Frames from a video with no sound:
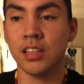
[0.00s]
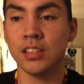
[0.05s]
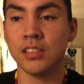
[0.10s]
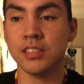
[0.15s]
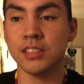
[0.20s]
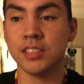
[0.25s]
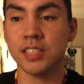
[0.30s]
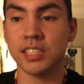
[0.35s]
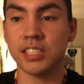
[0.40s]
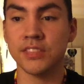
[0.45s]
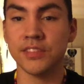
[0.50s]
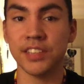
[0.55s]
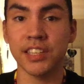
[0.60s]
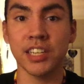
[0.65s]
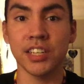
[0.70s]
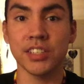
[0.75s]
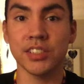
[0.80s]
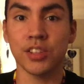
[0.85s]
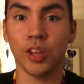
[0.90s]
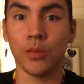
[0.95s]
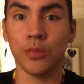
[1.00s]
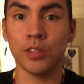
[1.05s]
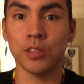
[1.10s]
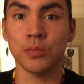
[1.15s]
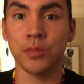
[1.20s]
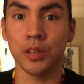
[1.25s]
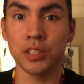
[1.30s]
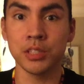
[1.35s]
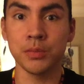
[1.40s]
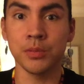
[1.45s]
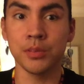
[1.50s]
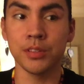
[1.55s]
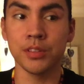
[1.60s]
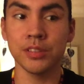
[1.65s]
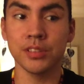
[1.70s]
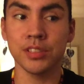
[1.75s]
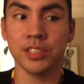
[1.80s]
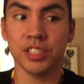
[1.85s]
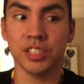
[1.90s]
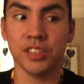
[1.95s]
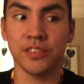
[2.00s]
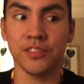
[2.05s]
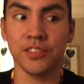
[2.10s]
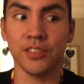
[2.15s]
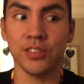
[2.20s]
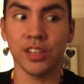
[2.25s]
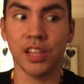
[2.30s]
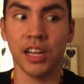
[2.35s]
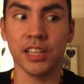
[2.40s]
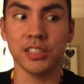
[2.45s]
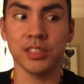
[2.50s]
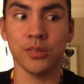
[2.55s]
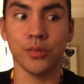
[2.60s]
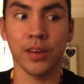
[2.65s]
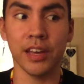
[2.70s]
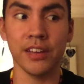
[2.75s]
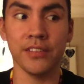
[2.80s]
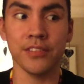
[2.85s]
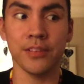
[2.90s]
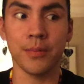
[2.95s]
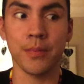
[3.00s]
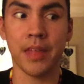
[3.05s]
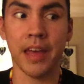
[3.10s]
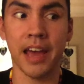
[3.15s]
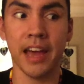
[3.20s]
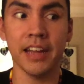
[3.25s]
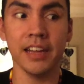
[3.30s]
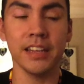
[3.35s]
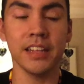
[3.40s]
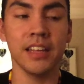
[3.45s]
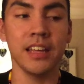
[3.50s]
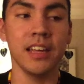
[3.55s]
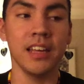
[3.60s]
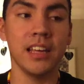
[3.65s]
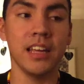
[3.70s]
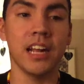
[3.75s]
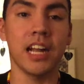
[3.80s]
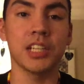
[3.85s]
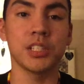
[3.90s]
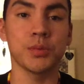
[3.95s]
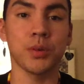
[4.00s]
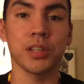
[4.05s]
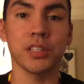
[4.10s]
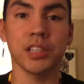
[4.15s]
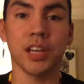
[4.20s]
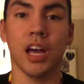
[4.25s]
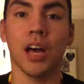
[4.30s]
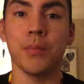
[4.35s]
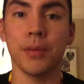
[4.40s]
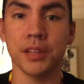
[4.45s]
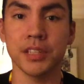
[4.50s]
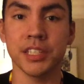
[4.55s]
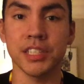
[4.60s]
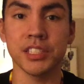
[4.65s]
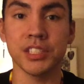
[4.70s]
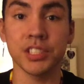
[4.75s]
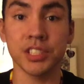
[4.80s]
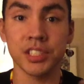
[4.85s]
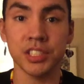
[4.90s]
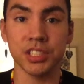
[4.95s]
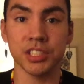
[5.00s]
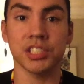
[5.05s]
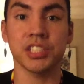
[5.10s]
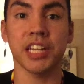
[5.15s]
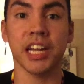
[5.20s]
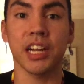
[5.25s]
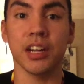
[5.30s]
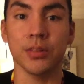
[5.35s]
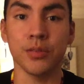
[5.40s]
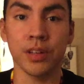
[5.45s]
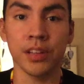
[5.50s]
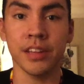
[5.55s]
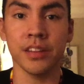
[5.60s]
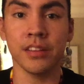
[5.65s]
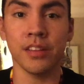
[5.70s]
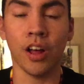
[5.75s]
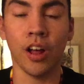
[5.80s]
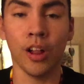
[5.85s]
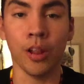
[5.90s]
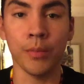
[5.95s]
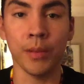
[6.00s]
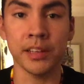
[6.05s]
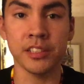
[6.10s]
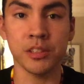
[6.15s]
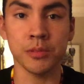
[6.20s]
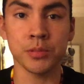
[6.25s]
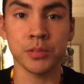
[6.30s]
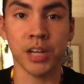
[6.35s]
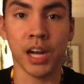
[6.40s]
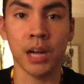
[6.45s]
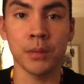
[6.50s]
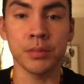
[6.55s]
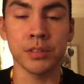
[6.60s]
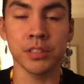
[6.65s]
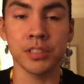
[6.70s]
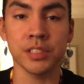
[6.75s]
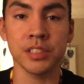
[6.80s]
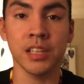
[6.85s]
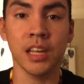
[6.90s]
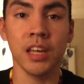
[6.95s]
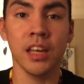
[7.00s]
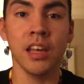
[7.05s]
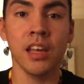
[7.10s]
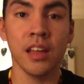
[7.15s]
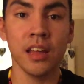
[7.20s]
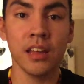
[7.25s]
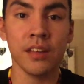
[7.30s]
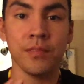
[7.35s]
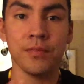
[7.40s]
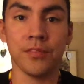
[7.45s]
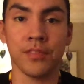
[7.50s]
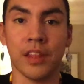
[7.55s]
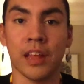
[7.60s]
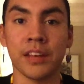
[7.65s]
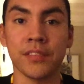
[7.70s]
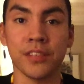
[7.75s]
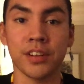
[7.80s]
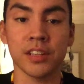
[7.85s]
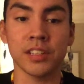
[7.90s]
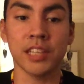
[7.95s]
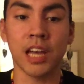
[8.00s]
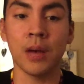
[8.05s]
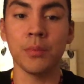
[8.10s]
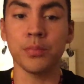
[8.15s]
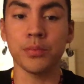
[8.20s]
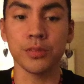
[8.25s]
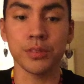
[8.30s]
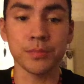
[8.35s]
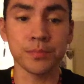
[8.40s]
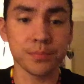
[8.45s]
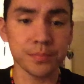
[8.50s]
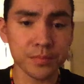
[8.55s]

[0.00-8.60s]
six figures, almost multiple, just a few clients away from that. And I just wanted to hop on here just to share with all my subscribers, like for example,